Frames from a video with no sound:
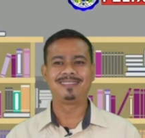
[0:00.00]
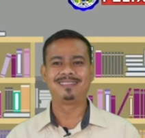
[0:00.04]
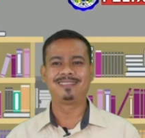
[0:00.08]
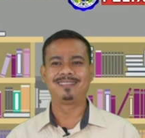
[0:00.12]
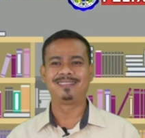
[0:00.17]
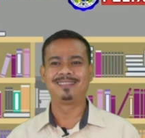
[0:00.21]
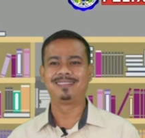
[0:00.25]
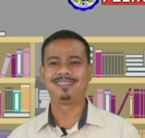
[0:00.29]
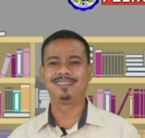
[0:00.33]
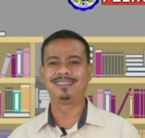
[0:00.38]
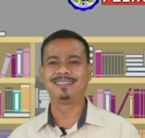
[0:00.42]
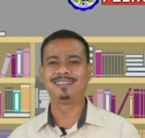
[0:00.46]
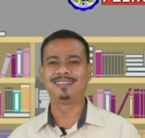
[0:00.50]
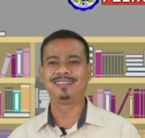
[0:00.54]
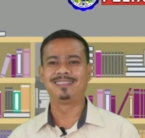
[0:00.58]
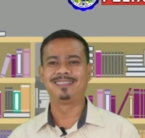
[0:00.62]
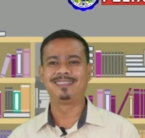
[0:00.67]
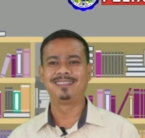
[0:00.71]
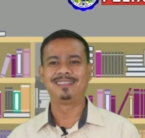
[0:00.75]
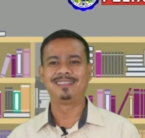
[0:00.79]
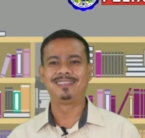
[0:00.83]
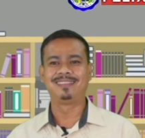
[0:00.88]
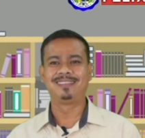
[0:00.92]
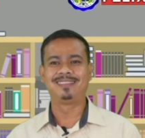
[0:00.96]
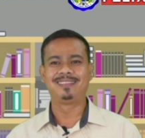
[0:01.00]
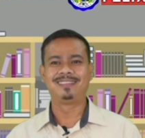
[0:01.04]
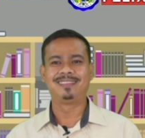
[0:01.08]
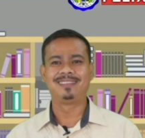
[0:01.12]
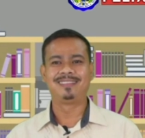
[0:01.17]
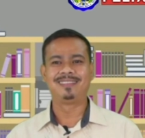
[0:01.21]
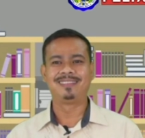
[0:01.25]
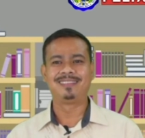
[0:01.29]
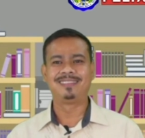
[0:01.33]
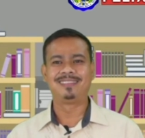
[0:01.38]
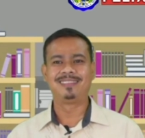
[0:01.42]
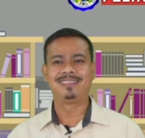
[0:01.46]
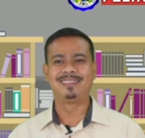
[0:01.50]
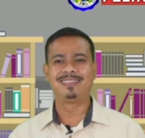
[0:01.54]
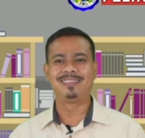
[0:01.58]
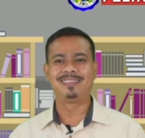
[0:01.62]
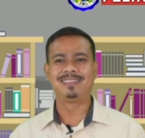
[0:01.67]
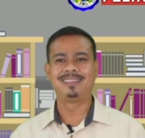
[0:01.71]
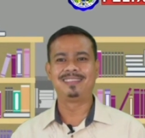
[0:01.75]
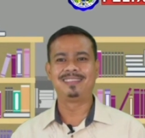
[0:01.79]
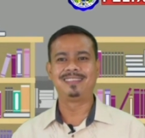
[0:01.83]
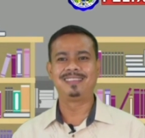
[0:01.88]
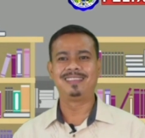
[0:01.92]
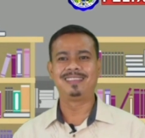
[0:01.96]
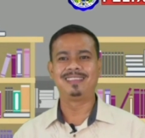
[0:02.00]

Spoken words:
(silence)